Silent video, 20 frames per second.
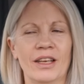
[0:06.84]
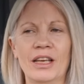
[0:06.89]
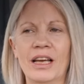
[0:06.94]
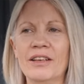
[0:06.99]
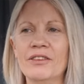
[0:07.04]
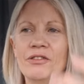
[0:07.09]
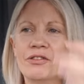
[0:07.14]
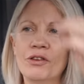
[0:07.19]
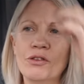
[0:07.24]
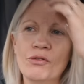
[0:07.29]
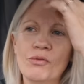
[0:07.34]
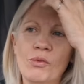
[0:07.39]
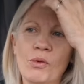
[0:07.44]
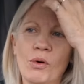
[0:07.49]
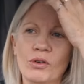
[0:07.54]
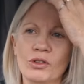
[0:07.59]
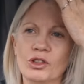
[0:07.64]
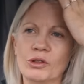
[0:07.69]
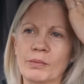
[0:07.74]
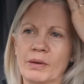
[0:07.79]
if you've
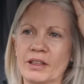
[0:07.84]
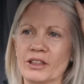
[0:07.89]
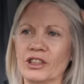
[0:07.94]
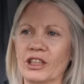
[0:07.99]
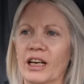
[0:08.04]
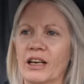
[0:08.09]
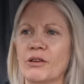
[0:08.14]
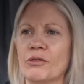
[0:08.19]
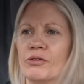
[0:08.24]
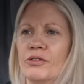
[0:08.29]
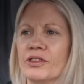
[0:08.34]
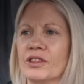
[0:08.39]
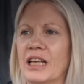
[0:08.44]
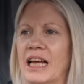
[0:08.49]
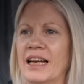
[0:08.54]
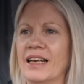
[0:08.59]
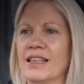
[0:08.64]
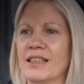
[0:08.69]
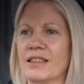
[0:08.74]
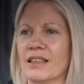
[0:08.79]
watched my channel for
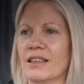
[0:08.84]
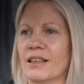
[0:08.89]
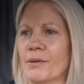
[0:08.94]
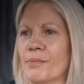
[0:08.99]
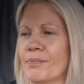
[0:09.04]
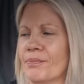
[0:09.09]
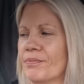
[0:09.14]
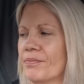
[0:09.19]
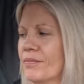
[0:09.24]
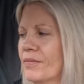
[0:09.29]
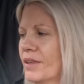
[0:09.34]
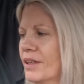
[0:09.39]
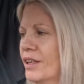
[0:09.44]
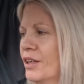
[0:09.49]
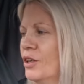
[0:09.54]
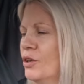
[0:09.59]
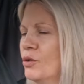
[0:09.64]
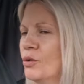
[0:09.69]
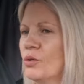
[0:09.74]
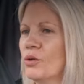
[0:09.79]
any time,
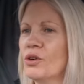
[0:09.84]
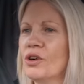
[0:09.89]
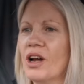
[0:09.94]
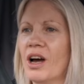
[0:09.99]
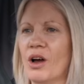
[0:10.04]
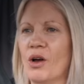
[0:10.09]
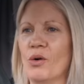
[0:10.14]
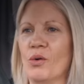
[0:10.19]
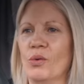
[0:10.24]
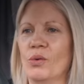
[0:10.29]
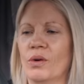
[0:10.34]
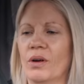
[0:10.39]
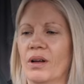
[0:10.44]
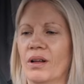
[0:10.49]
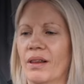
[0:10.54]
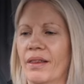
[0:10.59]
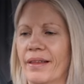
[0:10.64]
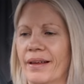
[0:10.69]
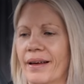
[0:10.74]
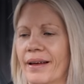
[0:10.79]
you'll know
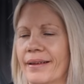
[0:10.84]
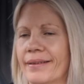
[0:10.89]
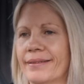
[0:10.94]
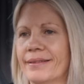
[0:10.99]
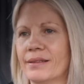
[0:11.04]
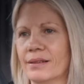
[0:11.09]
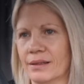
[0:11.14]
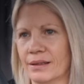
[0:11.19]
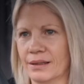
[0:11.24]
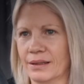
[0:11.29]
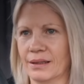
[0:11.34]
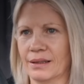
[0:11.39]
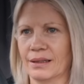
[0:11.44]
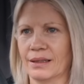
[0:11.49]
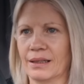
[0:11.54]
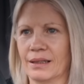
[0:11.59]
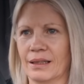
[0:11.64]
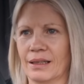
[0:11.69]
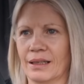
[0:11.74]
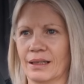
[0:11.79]
that
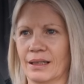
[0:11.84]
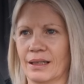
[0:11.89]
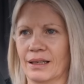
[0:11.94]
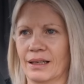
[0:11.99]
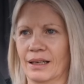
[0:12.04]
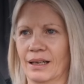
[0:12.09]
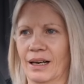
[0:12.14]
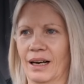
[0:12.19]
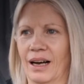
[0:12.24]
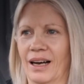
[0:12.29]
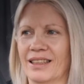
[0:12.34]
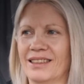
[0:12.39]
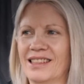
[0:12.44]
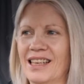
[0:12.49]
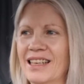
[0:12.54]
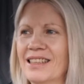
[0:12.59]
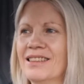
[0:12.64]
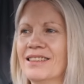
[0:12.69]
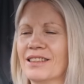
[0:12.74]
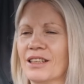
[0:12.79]
I
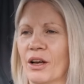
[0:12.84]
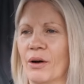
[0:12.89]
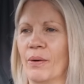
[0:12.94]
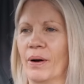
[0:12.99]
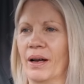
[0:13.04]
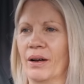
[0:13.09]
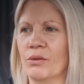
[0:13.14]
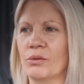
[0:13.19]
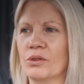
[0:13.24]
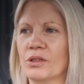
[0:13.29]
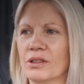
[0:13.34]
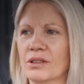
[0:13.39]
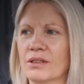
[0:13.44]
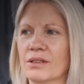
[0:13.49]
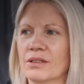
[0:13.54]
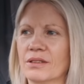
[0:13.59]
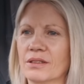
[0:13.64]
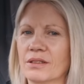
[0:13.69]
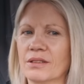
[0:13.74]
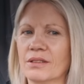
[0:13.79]
tend to go out
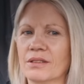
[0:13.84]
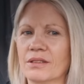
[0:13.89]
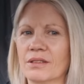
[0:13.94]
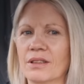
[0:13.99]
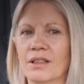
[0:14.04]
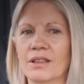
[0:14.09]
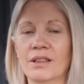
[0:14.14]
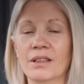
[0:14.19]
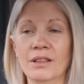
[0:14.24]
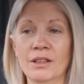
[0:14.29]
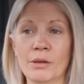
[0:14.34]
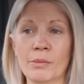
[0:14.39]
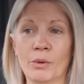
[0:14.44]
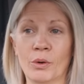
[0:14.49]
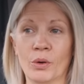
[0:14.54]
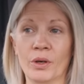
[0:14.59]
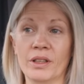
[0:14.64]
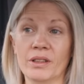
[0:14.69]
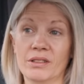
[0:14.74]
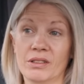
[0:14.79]
early
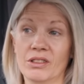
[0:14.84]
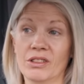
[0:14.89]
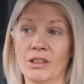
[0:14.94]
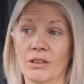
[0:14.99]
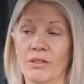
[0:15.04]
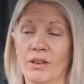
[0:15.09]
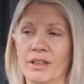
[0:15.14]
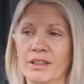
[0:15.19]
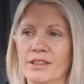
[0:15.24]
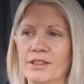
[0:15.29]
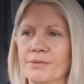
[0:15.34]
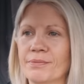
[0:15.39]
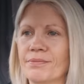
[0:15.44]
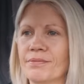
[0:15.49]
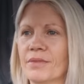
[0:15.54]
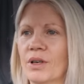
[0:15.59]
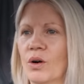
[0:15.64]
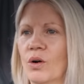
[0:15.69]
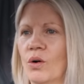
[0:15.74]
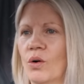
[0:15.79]
mornings, sunrise,
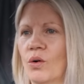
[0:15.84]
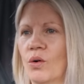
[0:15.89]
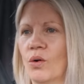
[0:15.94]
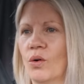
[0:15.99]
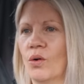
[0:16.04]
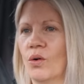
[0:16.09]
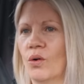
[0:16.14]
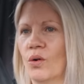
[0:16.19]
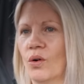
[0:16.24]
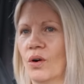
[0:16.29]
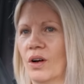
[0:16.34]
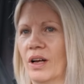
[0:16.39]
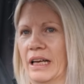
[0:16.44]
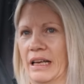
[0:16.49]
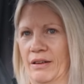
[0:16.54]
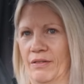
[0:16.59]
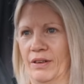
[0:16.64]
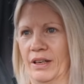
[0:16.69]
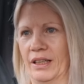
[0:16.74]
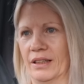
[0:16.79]
or
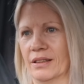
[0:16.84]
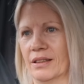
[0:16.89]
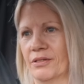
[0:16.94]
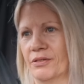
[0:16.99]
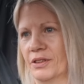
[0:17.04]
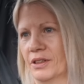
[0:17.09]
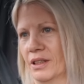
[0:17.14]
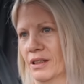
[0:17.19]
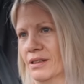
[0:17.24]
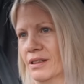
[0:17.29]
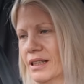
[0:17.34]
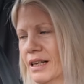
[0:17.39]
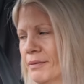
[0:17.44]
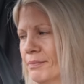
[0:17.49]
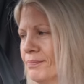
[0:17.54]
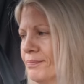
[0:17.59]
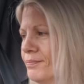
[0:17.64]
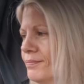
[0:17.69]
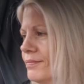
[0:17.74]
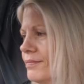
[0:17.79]
evenings for
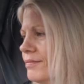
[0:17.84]
sunset.